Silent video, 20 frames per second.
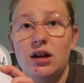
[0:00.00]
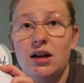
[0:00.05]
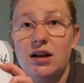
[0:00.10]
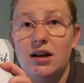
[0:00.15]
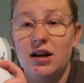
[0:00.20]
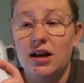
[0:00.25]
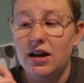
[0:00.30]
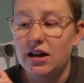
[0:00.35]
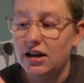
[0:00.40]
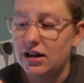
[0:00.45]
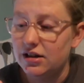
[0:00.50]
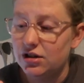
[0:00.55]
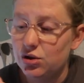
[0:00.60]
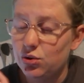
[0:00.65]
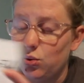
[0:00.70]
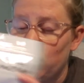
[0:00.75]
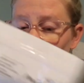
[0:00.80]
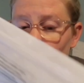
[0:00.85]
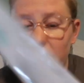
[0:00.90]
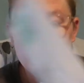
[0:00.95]

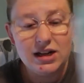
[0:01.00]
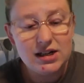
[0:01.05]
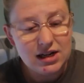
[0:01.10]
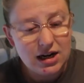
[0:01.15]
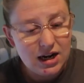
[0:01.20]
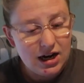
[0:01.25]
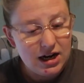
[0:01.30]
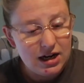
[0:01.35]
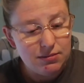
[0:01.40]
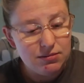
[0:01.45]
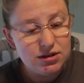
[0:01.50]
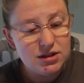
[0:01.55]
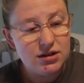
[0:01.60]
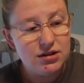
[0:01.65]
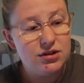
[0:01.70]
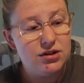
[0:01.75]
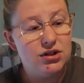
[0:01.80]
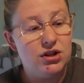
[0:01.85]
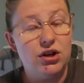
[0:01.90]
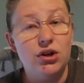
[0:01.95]
20 times.
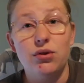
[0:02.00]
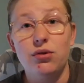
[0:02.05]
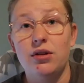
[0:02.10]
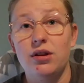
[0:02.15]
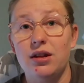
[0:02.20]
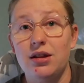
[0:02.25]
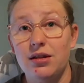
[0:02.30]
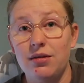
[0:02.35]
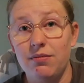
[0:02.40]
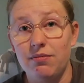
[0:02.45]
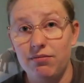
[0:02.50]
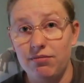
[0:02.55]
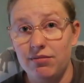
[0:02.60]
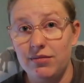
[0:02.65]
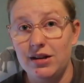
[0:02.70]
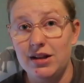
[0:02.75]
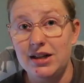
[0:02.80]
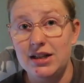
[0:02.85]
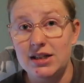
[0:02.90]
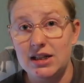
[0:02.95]
So
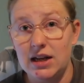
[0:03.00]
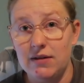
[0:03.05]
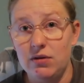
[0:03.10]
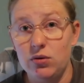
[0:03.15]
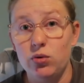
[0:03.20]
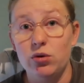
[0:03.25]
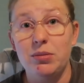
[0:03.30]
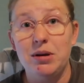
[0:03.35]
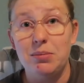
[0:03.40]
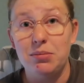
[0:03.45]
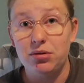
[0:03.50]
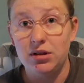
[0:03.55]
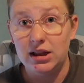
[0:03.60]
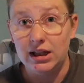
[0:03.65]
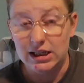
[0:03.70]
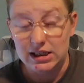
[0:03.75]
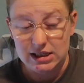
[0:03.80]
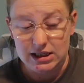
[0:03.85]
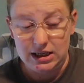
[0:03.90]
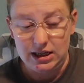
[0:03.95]
these 7 will be
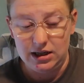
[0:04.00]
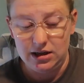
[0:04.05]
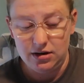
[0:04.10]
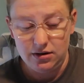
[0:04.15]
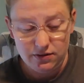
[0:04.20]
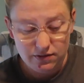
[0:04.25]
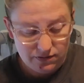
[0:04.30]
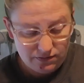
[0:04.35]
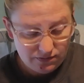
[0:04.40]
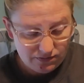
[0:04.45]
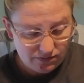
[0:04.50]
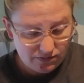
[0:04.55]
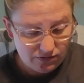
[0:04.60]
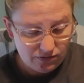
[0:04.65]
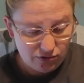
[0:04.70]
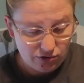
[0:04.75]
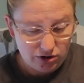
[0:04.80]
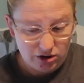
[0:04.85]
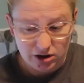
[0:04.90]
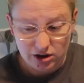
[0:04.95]
plenty
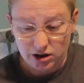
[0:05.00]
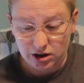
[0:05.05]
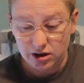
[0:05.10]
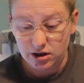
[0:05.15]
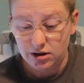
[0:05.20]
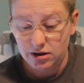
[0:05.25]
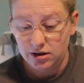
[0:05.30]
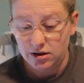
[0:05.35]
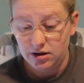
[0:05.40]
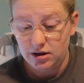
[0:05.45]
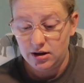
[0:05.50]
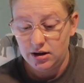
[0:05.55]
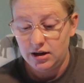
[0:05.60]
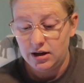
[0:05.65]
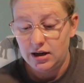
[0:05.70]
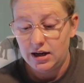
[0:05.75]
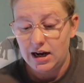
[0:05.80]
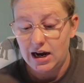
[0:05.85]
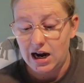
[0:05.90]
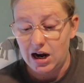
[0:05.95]
for
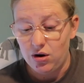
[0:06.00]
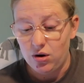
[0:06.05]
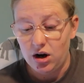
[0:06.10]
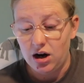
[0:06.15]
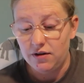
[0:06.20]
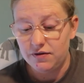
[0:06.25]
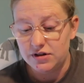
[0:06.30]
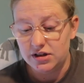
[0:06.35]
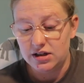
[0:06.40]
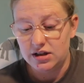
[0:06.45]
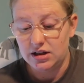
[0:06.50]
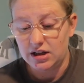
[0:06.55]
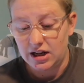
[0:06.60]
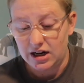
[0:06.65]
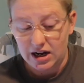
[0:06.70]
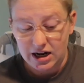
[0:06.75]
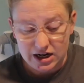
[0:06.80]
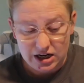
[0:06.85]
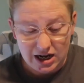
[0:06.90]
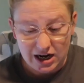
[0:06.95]
how often that
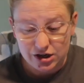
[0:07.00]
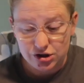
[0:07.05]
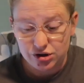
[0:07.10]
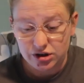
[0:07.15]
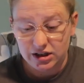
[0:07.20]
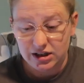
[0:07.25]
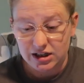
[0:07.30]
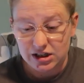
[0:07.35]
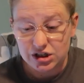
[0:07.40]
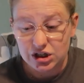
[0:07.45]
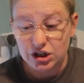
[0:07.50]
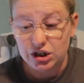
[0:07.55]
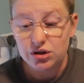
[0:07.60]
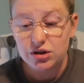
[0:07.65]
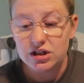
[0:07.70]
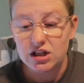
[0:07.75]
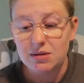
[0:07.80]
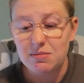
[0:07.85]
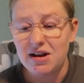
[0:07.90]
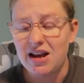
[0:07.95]
I actually need to use
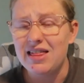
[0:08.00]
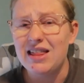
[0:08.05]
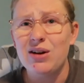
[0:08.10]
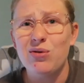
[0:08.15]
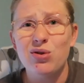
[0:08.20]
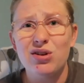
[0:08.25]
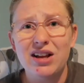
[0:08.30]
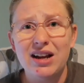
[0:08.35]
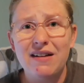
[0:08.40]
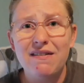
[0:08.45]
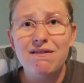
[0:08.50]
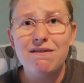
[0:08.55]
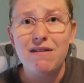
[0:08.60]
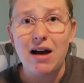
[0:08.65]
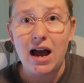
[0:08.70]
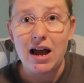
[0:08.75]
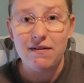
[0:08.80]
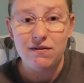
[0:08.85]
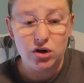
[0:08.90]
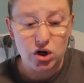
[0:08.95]
them, and they were like
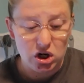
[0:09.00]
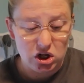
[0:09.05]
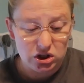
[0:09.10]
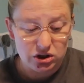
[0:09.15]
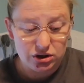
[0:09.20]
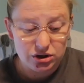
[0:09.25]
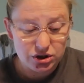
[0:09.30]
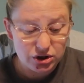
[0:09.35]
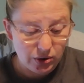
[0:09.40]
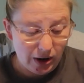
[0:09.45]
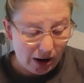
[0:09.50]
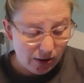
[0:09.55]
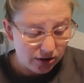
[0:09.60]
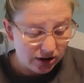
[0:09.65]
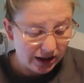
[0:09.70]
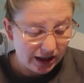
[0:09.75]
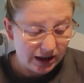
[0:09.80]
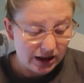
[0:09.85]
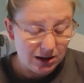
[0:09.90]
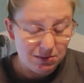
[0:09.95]
$5, so I will
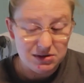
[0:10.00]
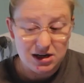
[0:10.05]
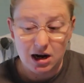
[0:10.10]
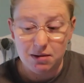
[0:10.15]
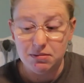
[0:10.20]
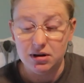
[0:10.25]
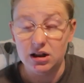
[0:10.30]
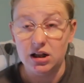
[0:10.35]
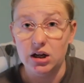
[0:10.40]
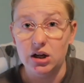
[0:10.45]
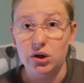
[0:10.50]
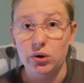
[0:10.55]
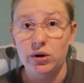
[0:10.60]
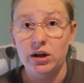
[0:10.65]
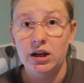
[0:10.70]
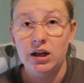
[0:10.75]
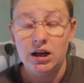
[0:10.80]
link them down below.